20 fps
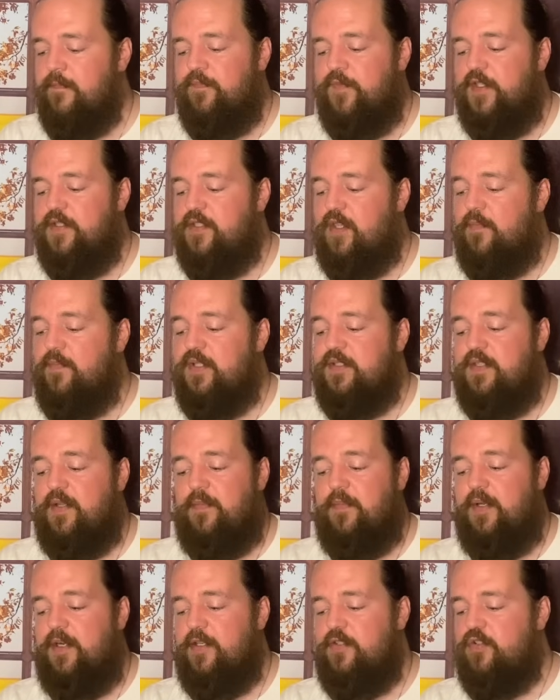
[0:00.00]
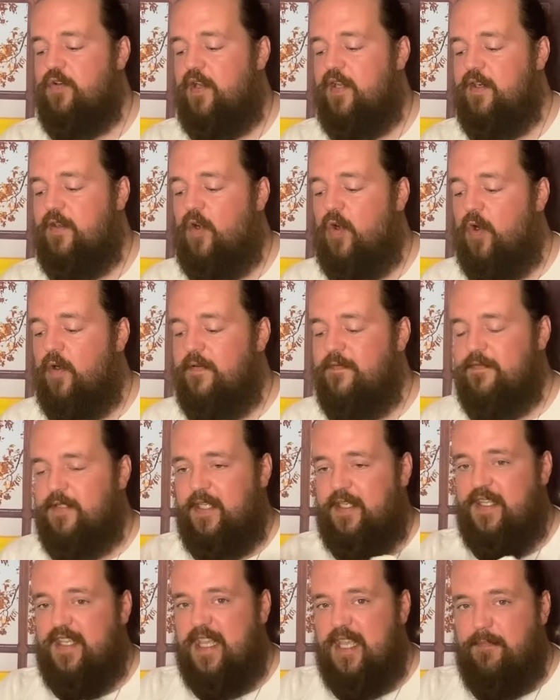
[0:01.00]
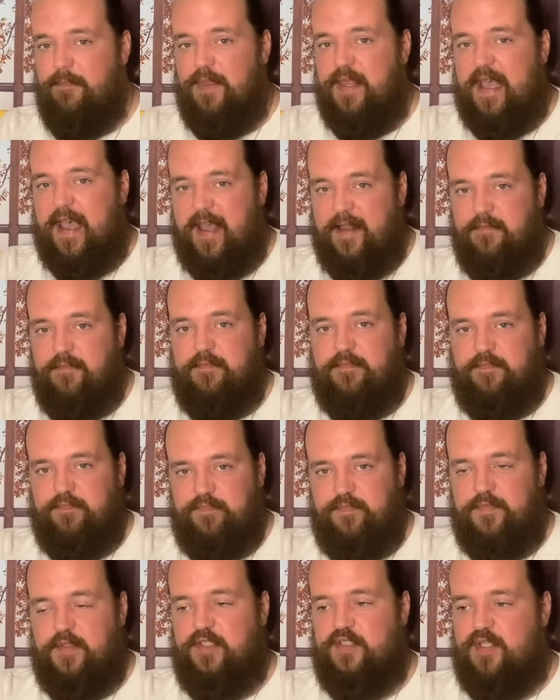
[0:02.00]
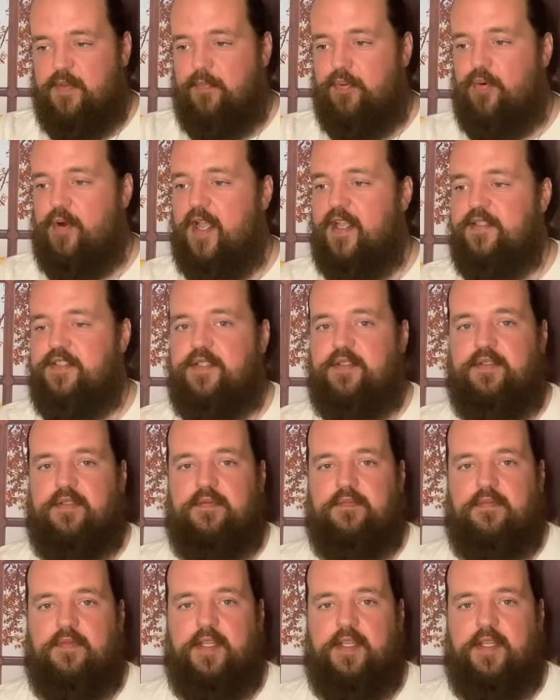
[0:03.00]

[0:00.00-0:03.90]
This could be somebody trying to, like, keep that suppressed,